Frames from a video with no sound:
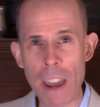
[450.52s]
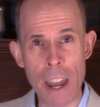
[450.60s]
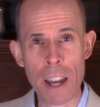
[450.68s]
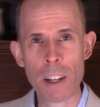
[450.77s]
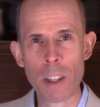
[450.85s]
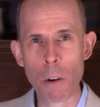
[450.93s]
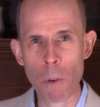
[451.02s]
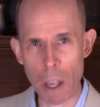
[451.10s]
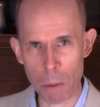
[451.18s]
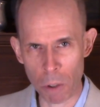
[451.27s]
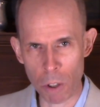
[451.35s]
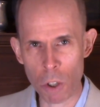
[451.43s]
and they were
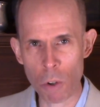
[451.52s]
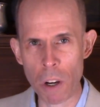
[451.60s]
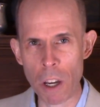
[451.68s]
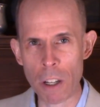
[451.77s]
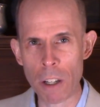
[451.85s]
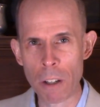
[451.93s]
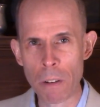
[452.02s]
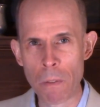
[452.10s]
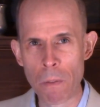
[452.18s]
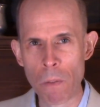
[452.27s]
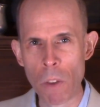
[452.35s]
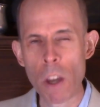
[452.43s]
able to trade.
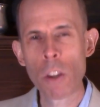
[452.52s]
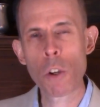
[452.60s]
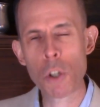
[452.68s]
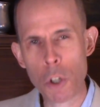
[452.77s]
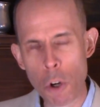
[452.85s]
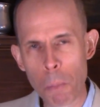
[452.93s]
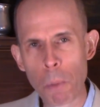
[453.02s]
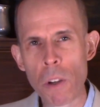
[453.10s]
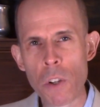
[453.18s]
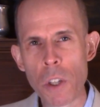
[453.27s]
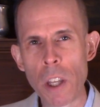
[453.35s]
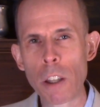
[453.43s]
The
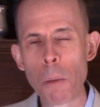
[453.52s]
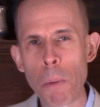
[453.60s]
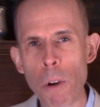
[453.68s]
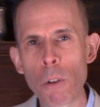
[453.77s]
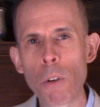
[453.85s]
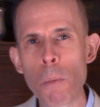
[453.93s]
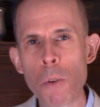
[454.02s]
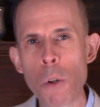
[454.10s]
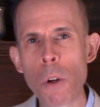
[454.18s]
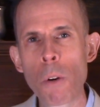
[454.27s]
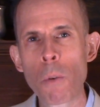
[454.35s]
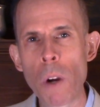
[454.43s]
surplus that the
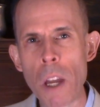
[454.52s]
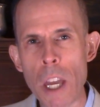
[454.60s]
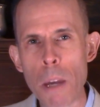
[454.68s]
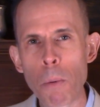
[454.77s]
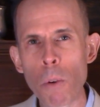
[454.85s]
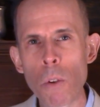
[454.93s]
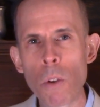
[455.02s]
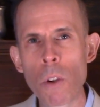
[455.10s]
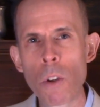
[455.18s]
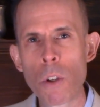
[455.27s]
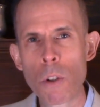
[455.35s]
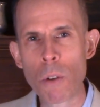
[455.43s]
pilgrims were able
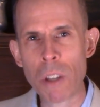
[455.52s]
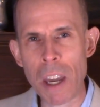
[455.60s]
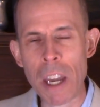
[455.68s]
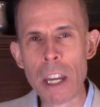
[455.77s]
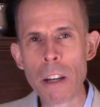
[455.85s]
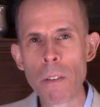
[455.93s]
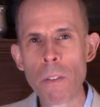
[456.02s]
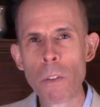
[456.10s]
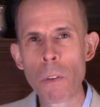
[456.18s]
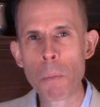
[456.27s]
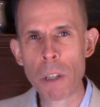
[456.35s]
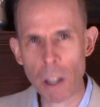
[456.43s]
to gain
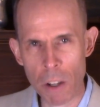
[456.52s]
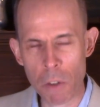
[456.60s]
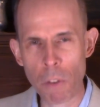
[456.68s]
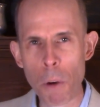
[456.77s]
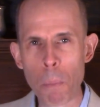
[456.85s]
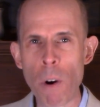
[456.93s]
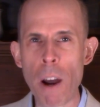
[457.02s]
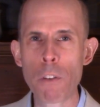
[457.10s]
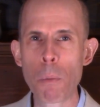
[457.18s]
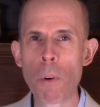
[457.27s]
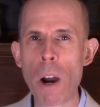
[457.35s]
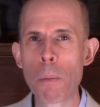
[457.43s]
because of their
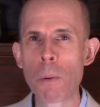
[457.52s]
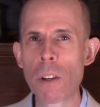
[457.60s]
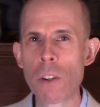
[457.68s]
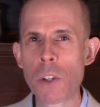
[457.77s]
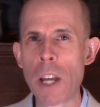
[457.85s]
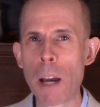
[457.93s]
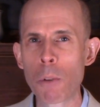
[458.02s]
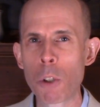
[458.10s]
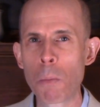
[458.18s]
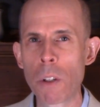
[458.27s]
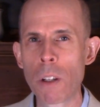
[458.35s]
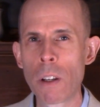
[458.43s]
private property
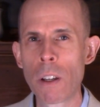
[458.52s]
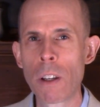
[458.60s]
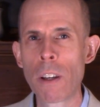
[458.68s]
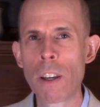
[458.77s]
establishment